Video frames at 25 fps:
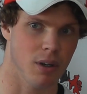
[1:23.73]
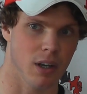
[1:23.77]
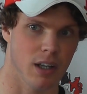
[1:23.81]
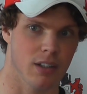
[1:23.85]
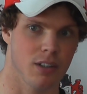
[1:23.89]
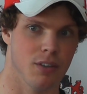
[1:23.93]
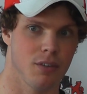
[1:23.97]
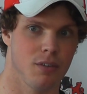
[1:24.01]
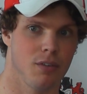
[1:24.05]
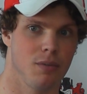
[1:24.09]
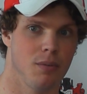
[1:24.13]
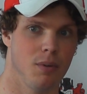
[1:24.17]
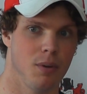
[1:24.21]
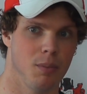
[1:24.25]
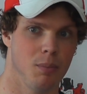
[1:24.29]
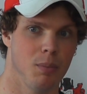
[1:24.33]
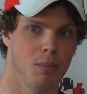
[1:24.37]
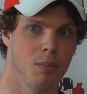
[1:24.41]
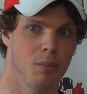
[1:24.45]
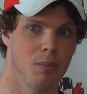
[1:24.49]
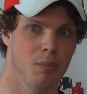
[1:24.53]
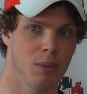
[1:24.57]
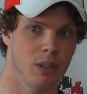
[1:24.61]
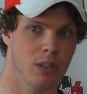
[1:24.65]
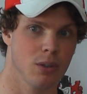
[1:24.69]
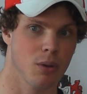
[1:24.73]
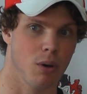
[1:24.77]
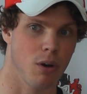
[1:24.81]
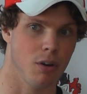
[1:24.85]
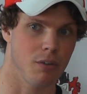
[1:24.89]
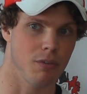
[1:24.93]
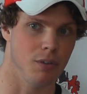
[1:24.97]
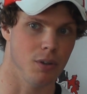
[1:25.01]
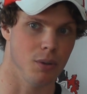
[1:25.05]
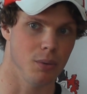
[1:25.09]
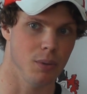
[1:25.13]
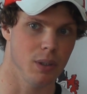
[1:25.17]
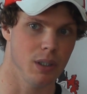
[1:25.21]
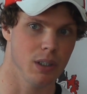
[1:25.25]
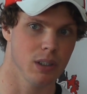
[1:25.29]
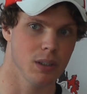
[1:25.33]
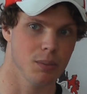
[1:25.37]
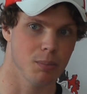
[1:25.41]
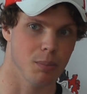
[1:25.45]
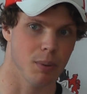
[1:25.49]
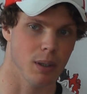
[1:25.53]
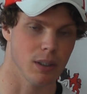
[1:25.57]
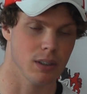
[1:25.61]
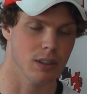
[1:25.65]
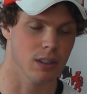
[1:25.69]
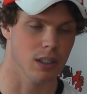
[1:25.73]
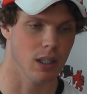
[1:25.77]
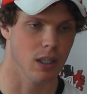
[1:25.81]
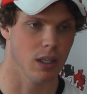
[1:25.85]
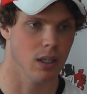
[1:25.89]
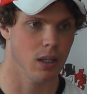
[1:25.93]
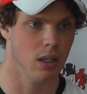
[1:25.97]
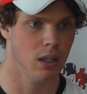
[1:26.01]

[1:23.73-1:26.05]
I had to miss quite a few weeks, but